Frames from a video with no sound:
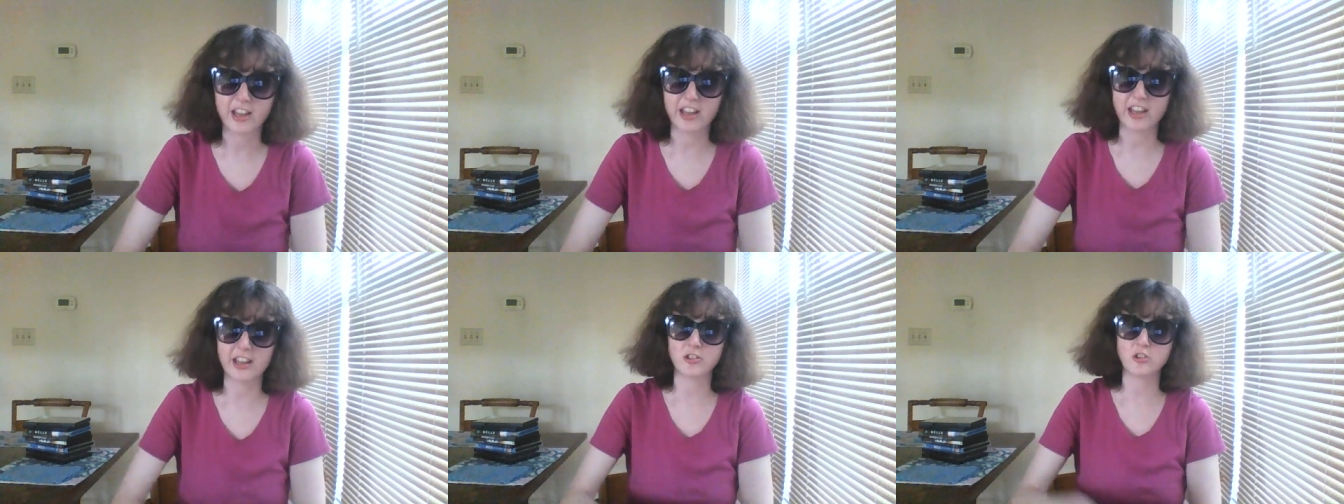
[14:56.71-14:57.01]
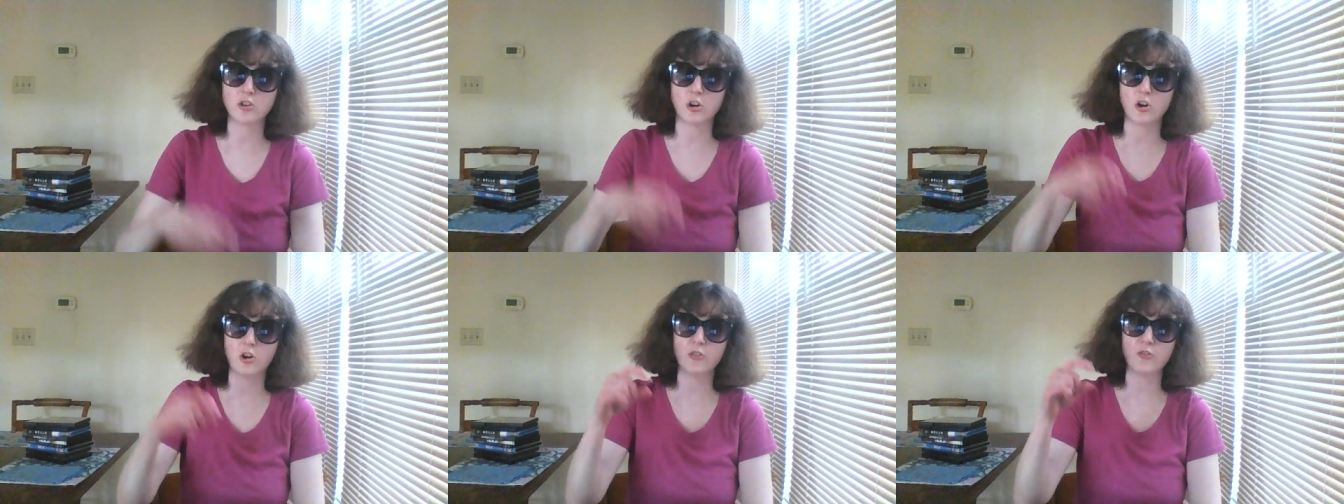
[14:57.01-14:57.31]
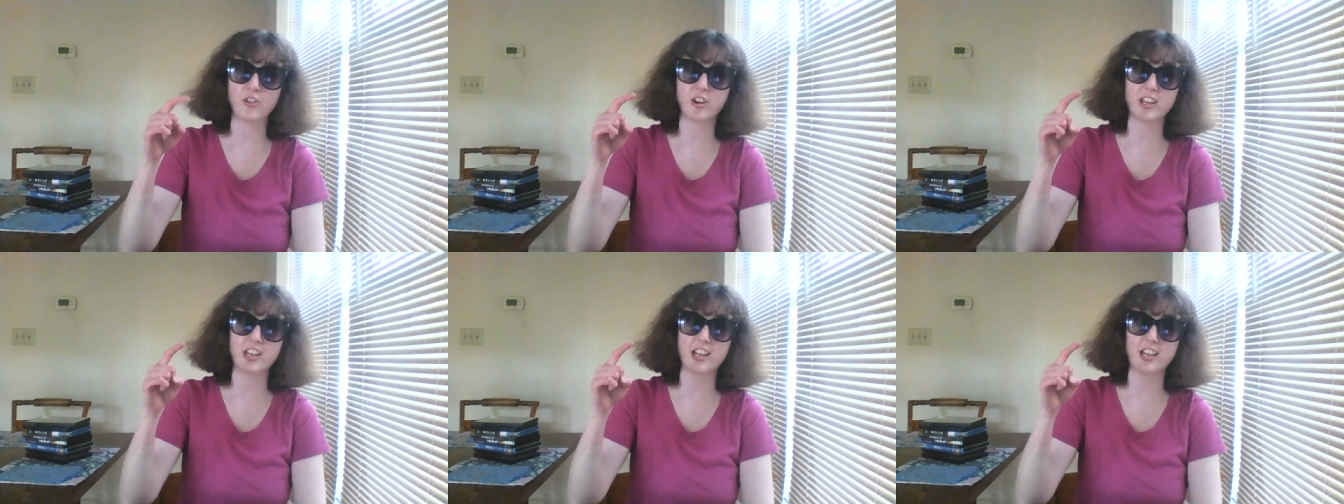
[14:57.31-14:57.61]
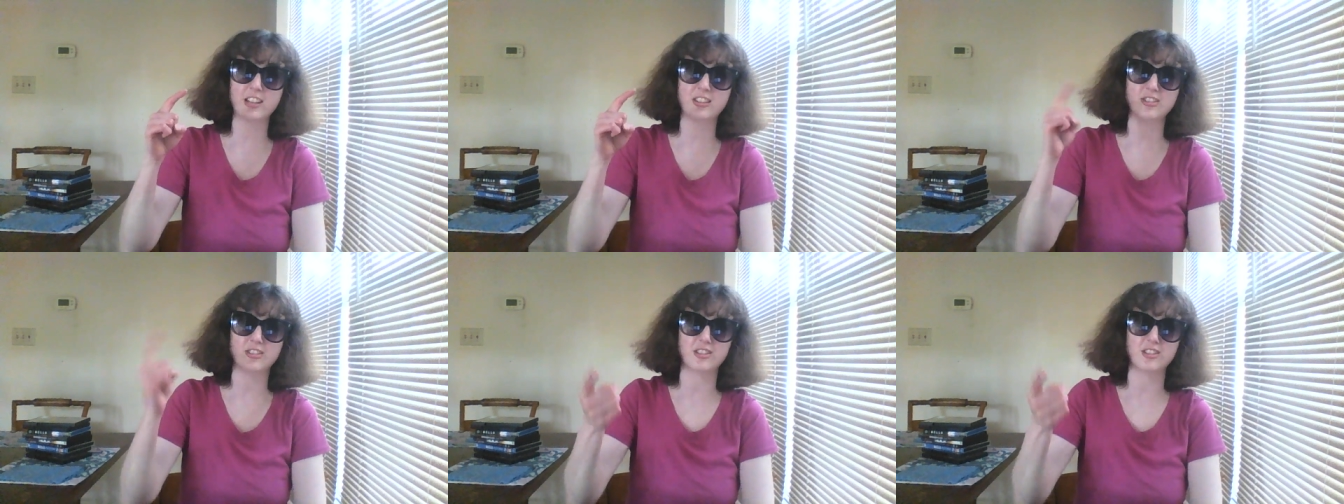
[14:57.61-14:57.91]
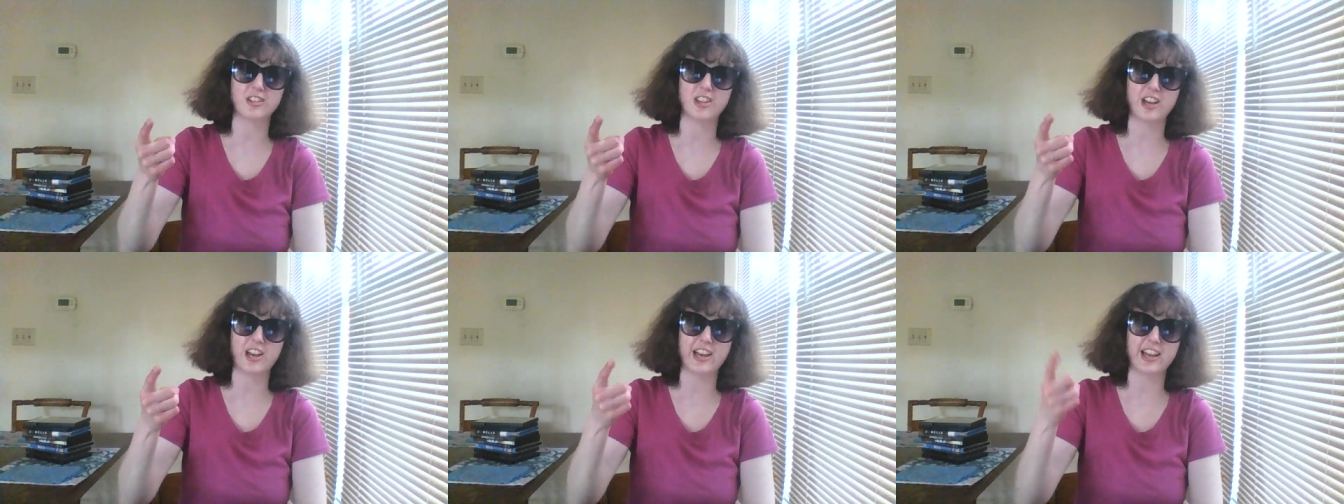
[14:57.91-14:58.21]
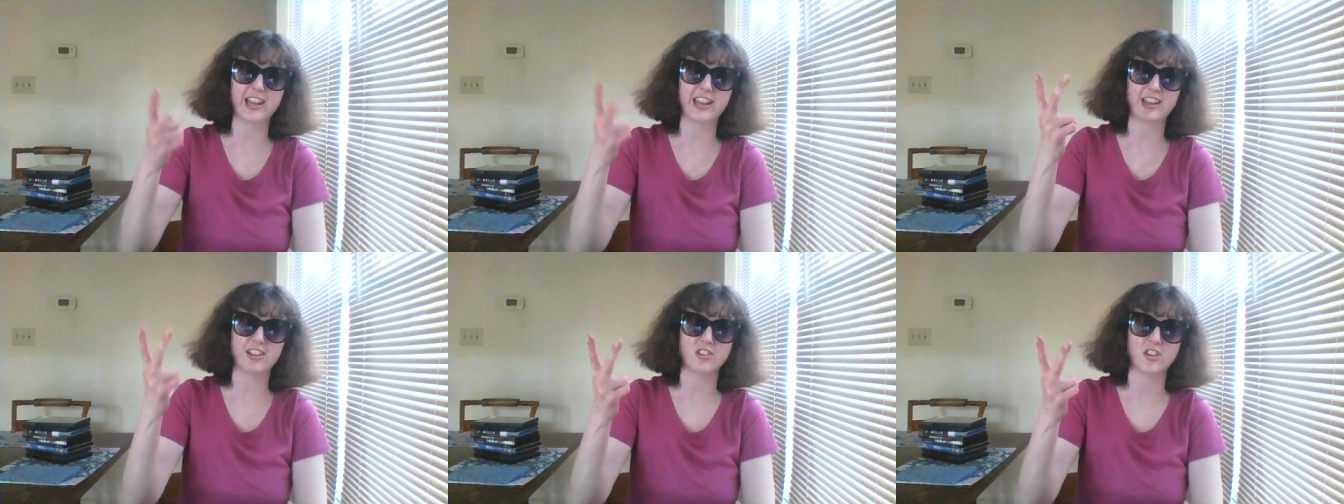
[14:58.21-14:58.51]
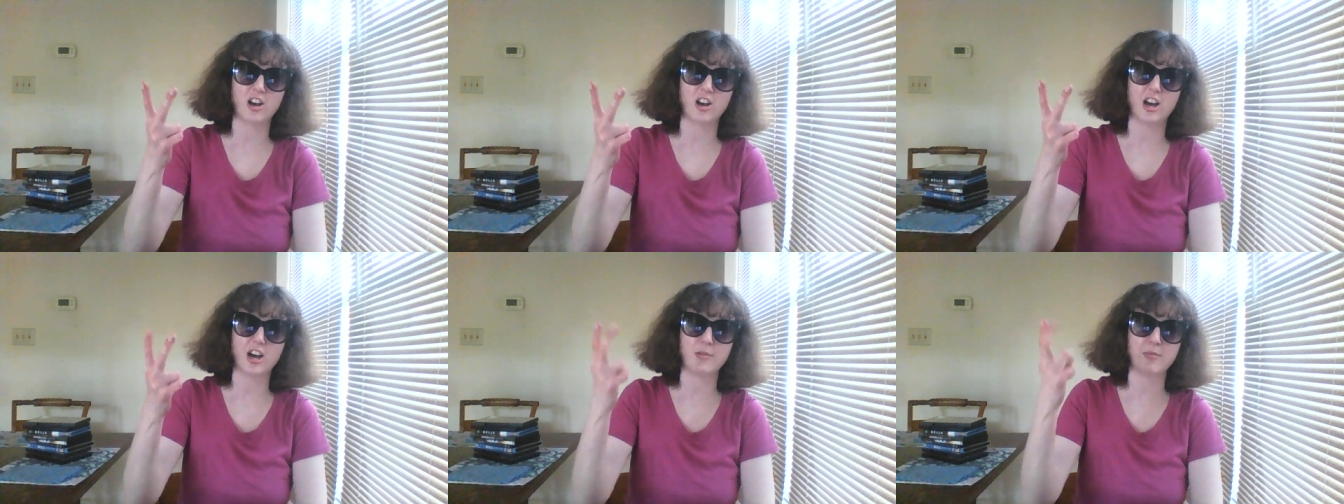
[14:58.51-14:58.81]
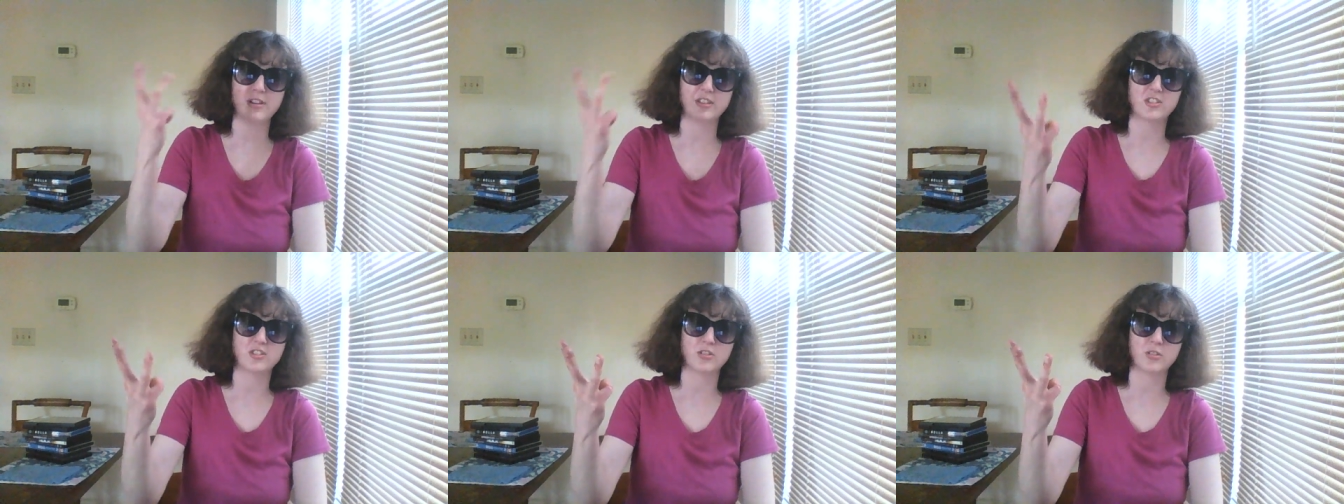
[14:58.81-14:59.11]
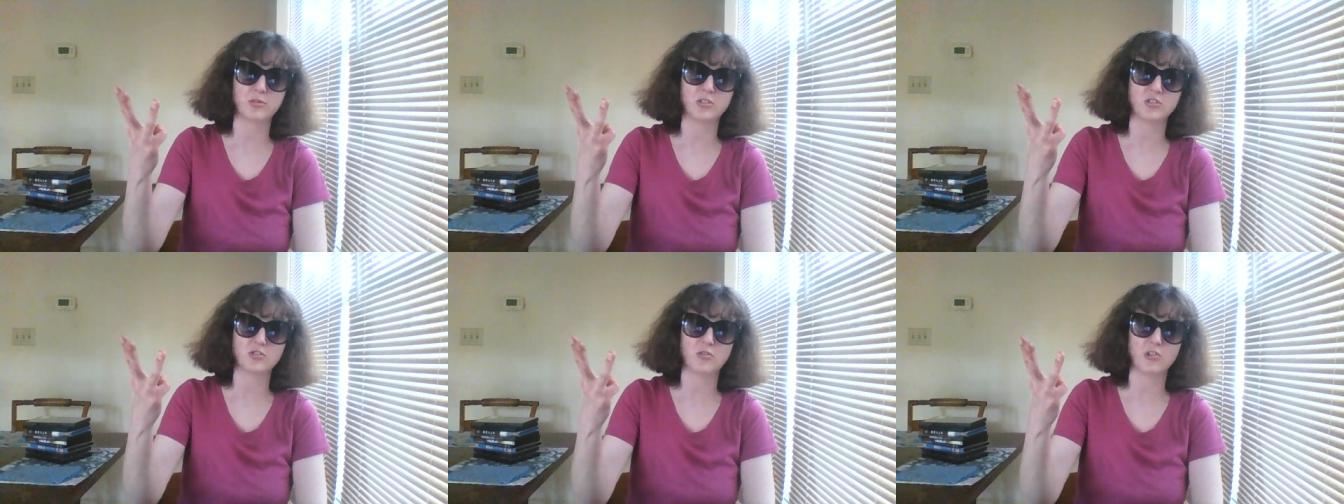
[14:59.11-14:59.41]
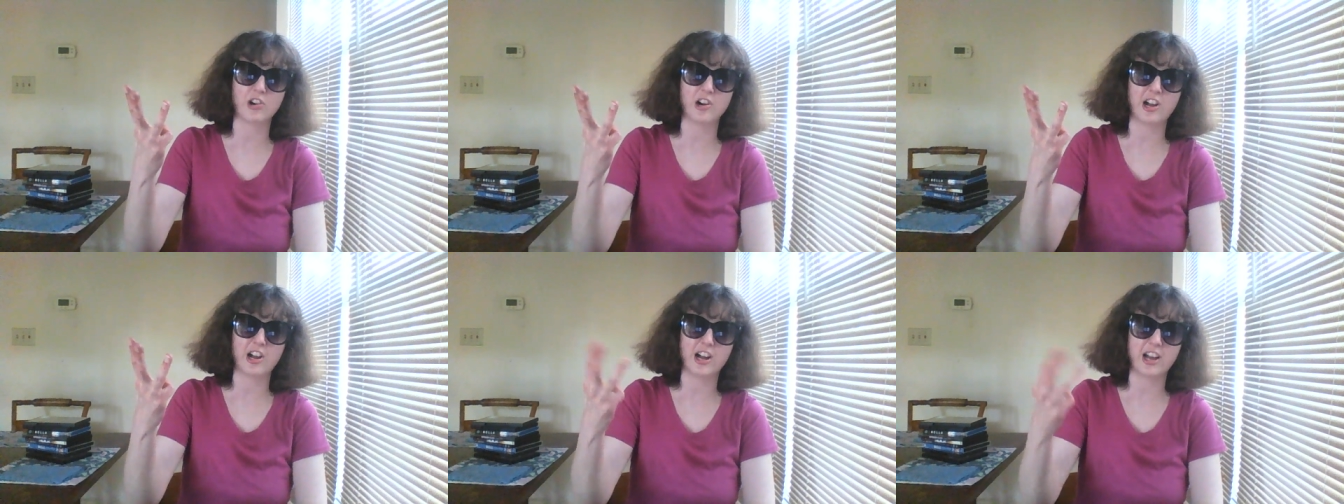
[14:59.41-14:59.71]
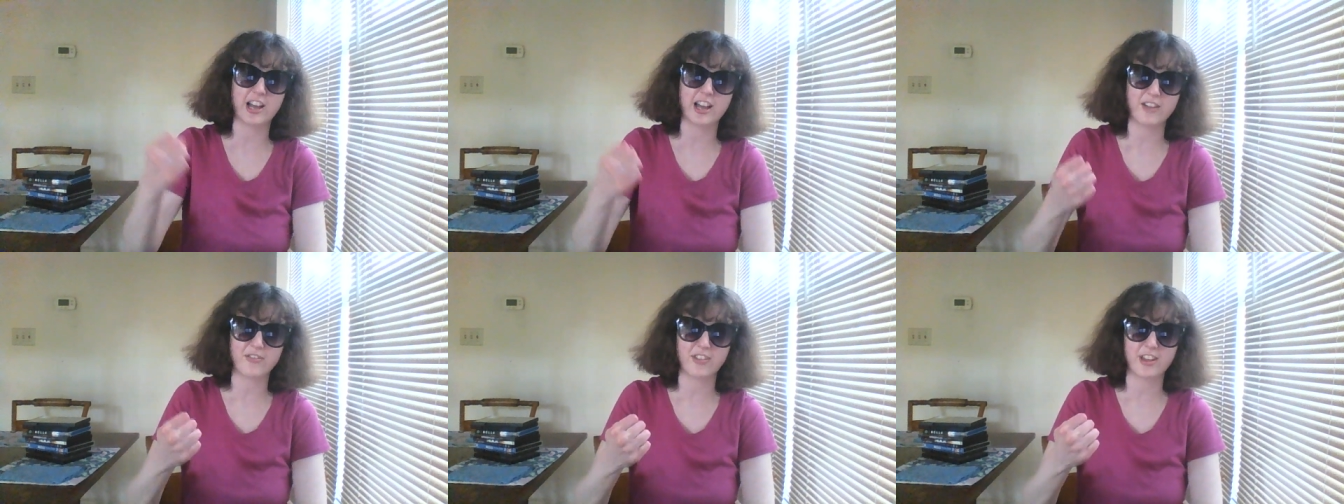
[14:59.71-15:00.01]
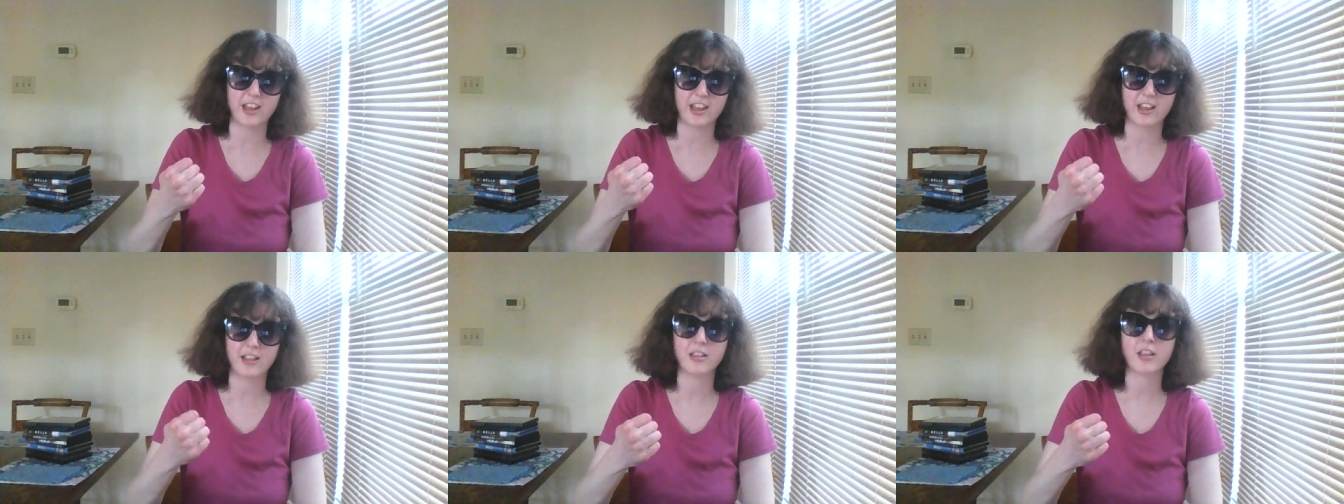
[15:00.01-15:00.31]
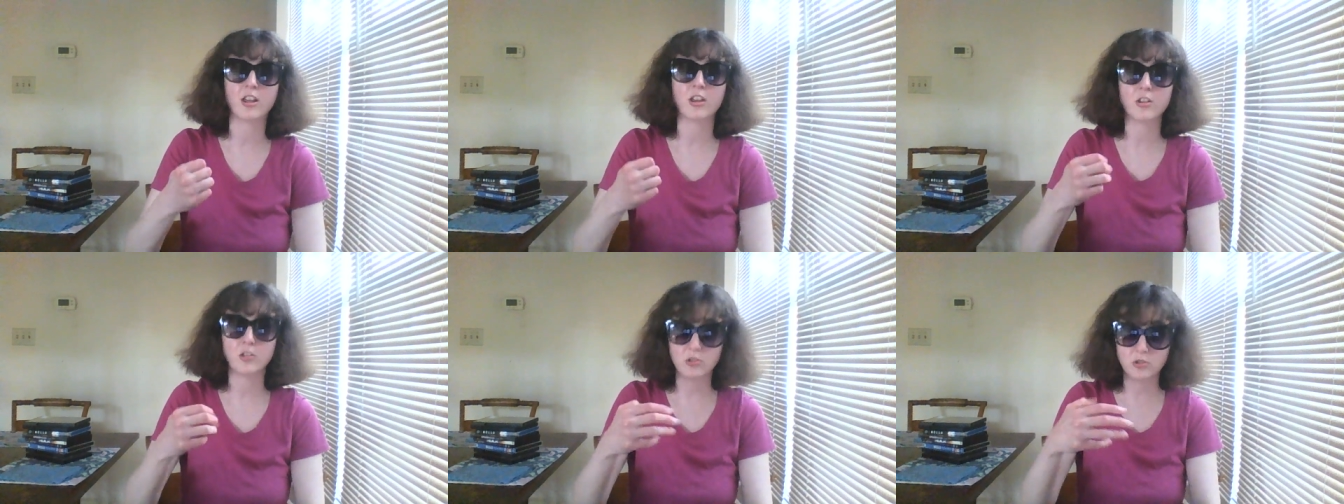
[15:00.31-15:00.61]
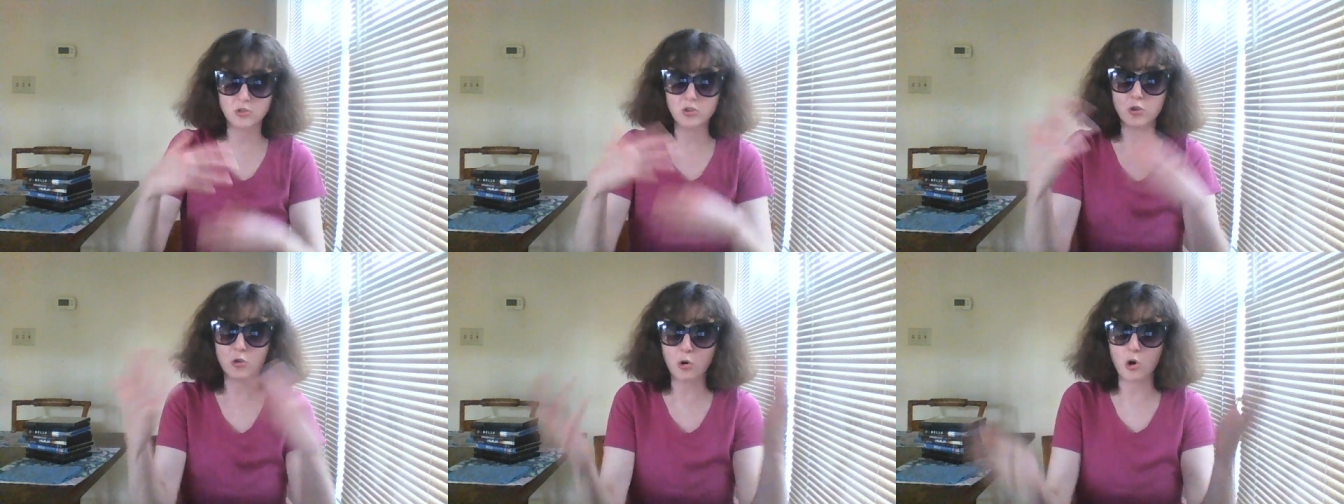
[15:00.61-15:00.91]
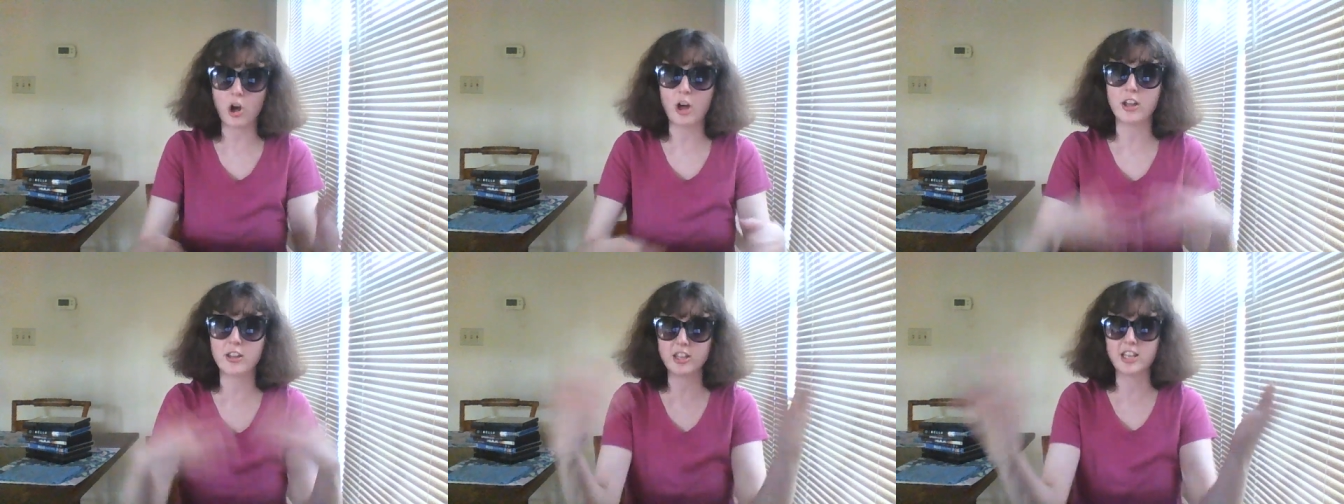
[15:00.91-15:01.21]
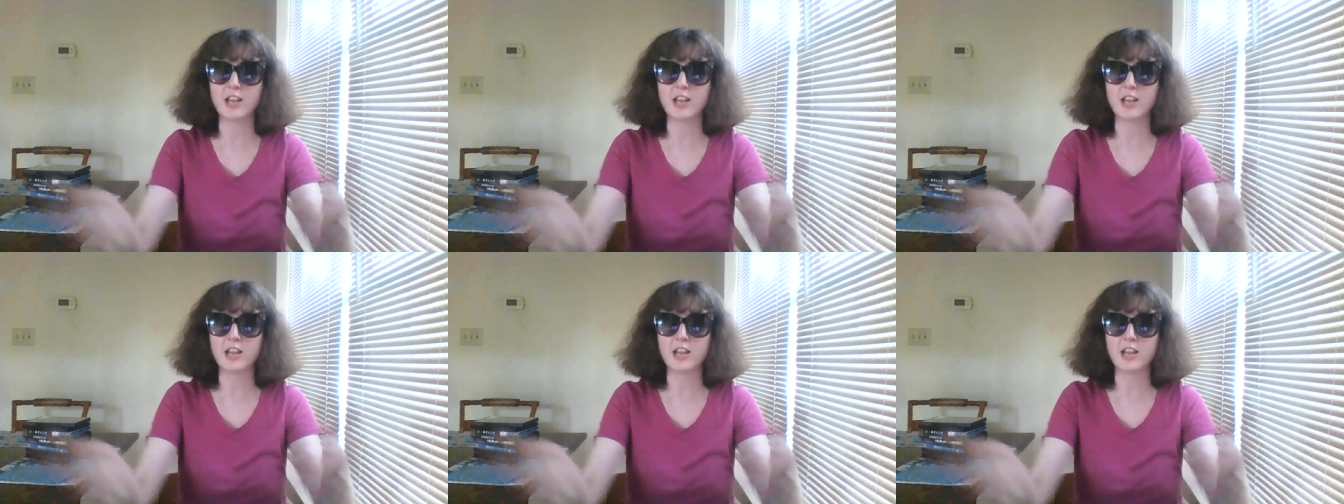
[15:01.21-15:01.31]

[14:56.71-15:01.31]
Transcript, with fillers: And don't forget to like, comment, subscribe, and do all the